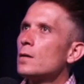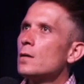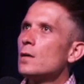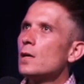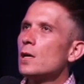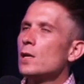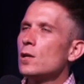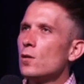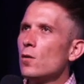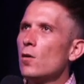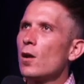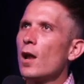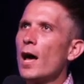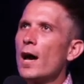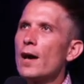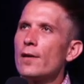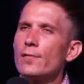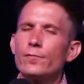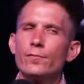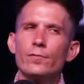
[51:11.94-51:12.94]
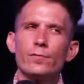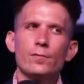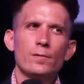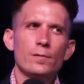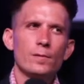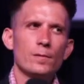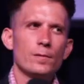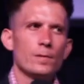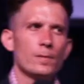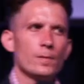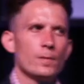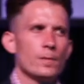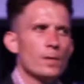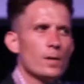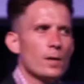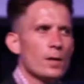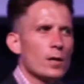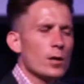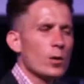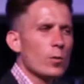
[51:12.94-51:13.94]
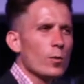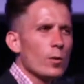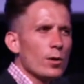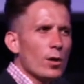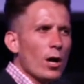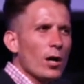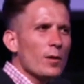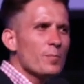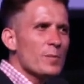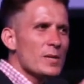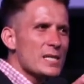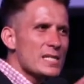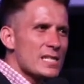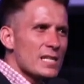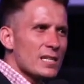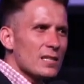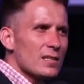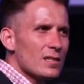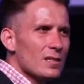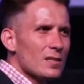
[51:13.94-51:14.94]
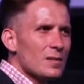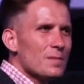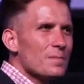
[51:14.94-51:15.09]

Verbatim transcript: in your life. You will not miss it.